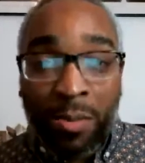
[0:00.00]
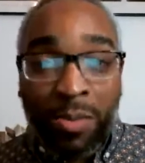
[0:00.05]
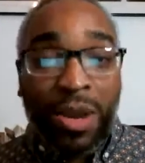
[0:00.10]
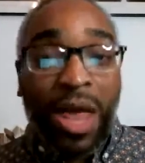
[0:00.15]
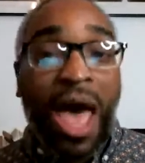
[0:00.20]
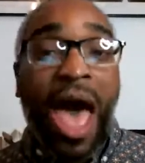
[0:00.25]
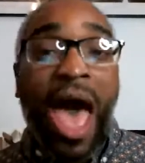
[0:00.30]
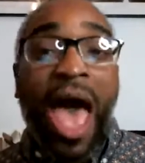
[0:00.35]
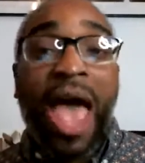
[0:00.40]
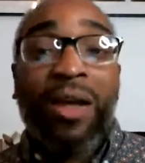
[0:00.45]
But
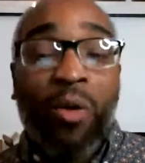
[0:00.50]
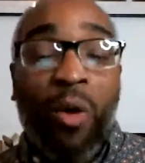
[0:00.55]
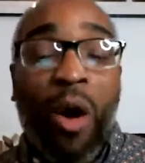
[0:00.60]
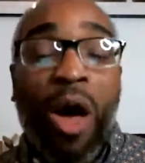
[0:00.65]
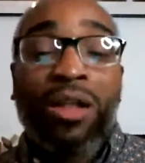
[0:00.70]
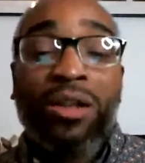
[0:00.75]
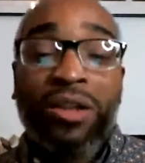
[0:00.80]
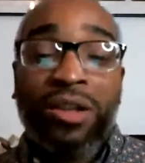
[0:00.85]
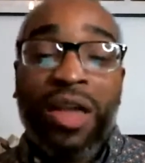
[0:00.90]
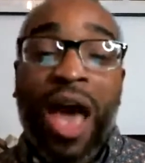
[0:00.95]
a
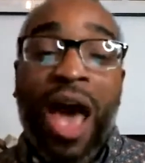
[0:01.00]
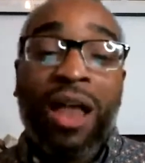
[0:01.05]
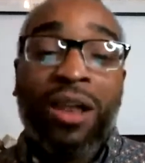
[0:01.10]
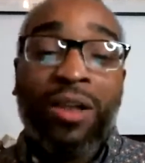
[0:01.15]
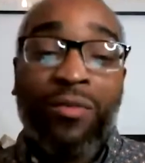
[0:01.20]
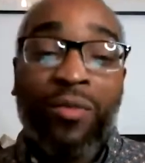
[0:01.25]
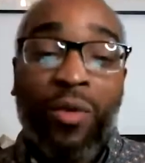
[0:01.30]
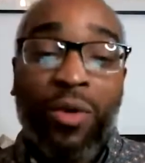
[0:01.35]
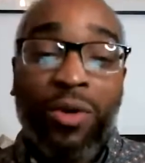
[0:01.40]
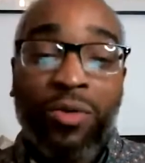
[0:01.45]
high-quality
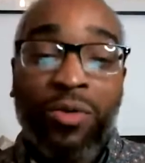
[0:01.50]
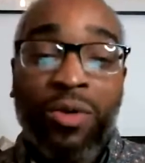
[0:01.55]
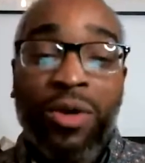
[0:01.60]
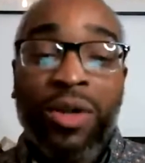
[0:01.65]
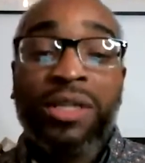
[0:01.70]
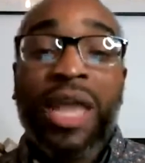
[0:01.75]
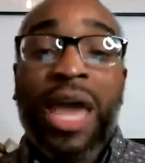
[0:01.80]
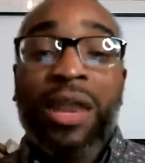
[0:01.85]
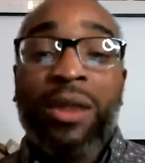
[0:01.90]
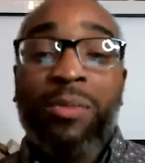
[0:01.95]
olive oil,
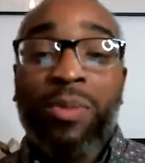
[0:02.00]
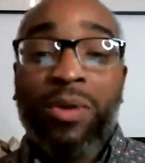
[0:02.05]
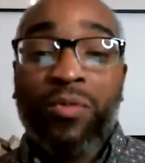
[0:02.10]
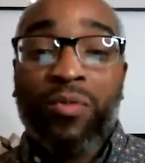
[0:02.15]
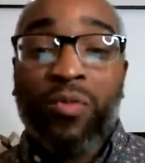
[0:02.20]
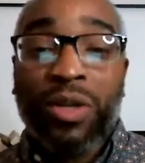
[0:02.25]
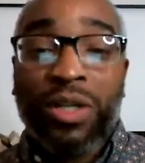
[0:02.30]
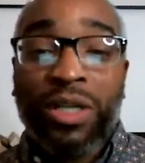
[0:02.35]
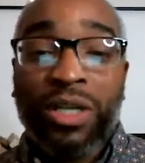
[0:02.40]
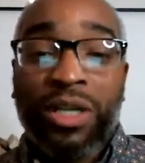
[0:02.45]
that'll be
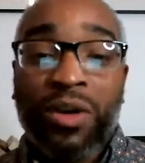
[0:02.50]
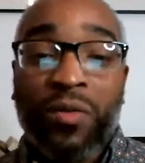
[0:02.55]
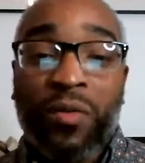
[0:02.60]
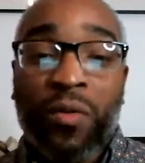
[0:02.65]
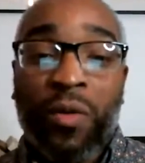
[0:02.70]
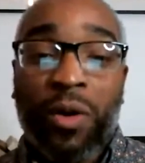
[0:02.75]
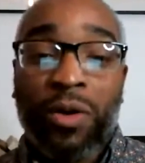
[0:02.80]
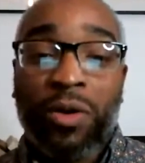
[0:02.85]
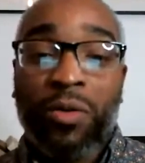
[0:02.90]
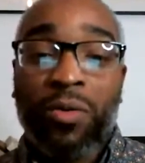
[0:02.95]
really good
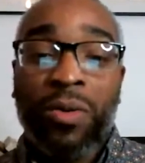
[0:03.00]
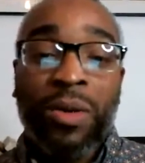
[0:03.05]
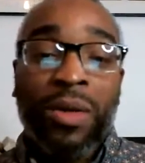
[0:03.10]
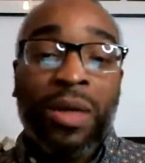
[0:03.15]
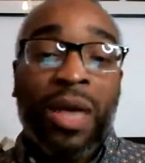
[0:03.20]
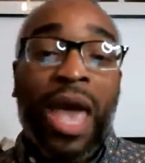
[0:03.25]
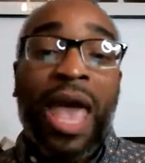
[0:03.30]
for you.